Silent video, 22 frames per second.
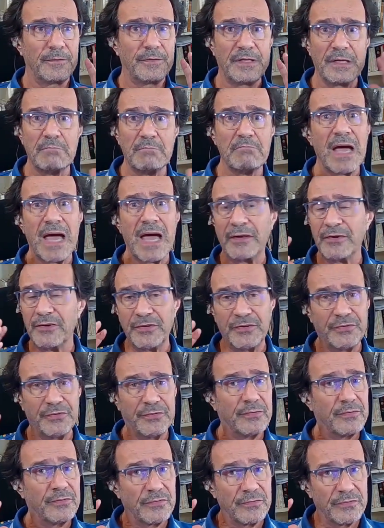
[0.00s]
demand
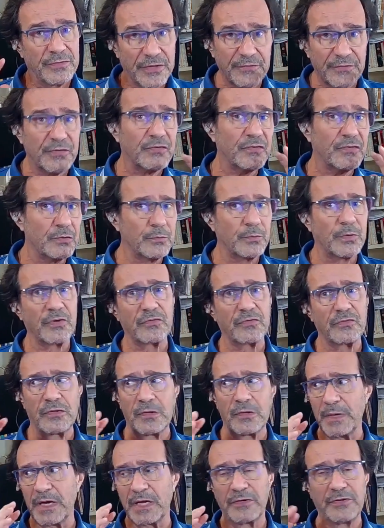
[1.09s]
situations
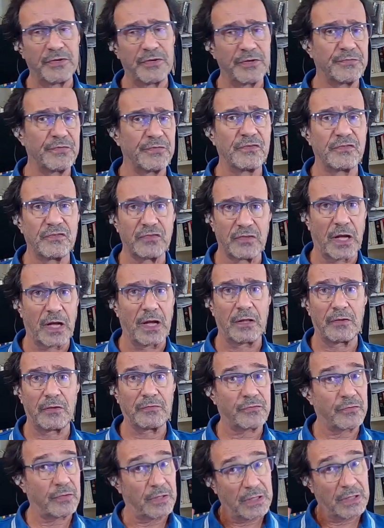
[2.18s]
demand different
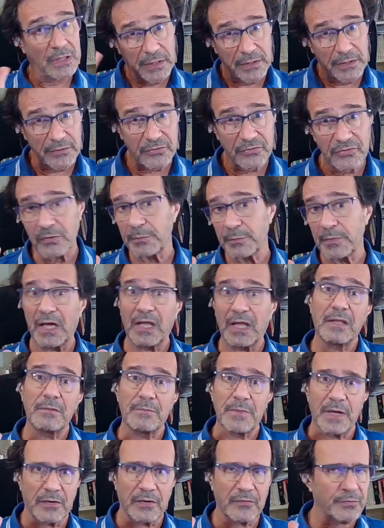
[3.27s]
styles in leadership and
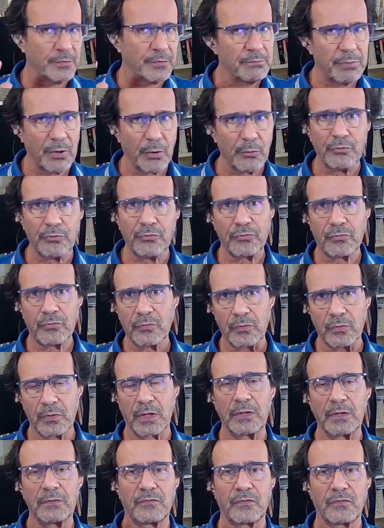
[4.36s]
in management, both. All
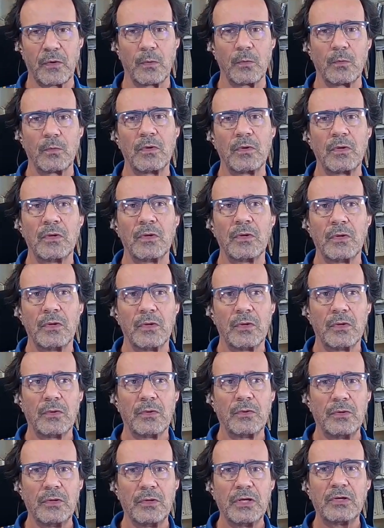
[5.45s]
right. So
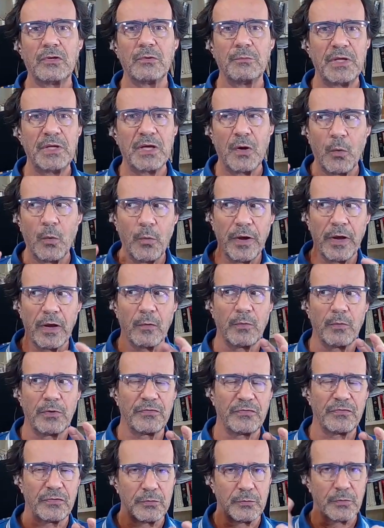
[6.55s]
you need to be aware what
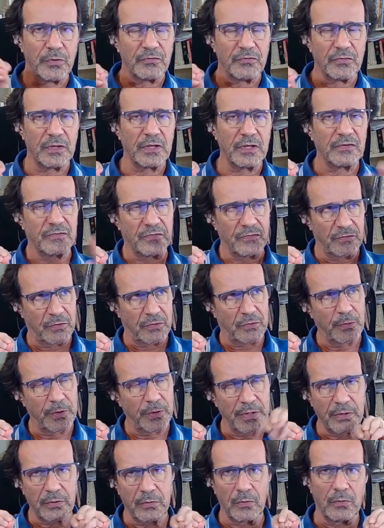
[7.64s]
the situation is. Is it
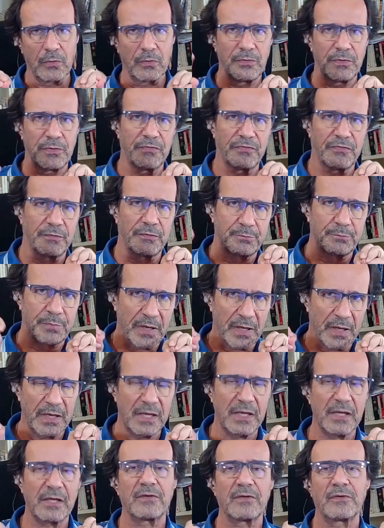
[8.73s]
critical? Is it
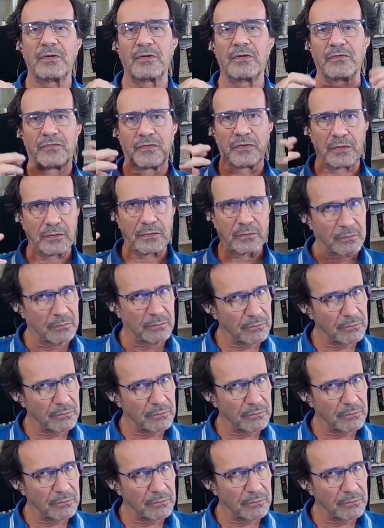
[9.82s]
panic? Is it